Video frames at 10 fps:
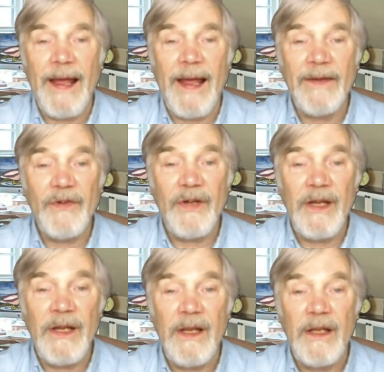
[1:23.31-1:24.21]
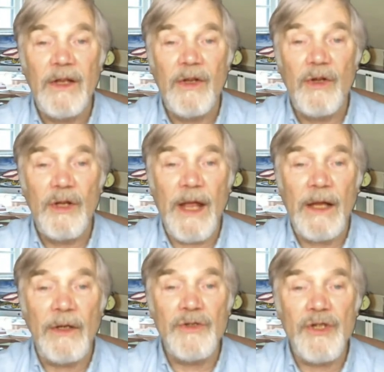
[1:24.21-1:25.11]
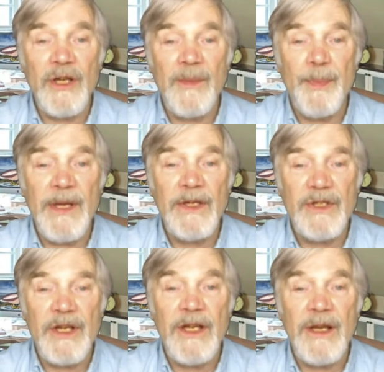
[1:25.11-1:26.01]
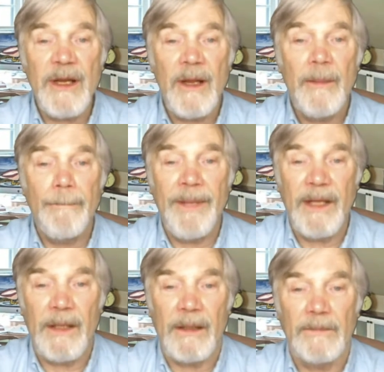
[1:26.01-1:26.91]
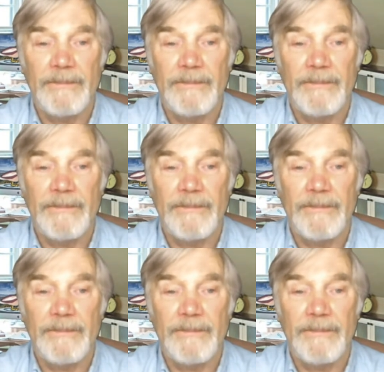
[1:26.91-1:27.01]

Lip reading: anti-LGBT bill.